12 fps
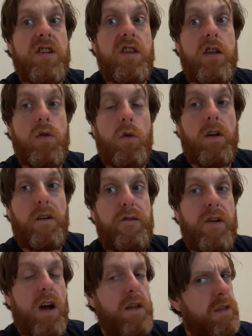the Dornoch
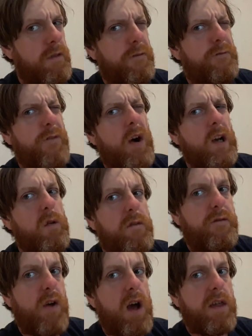Firth, the final
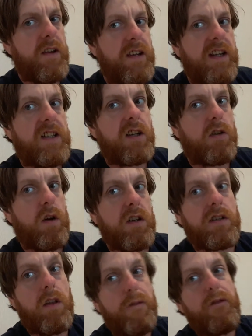firth I need to
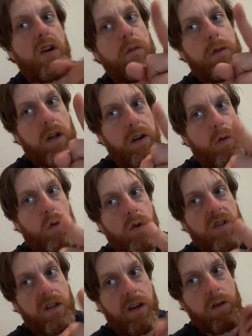cross. Not the final bottle of
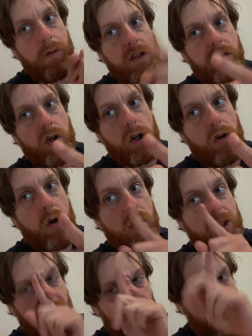water though, because I've got to
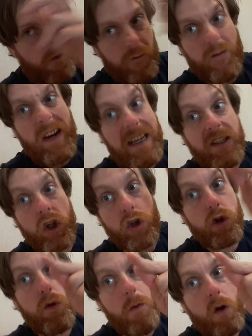cross Loch Fleet
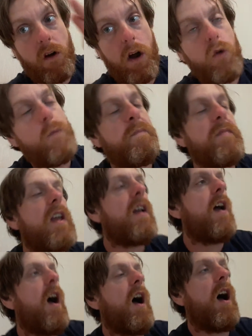tomorrow.
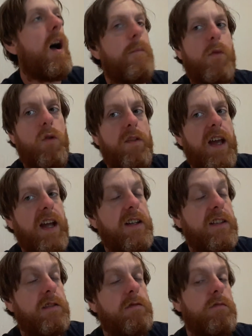More on that
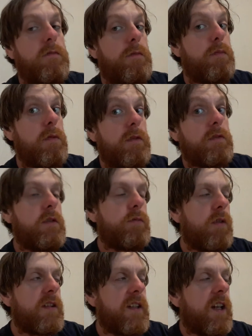
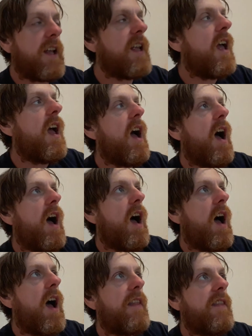presently.
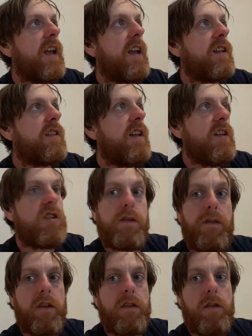And then yeah, just
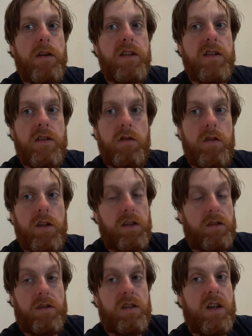followed the road into Dornoch,
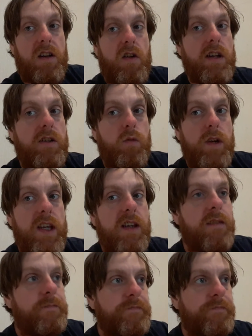and so nice wee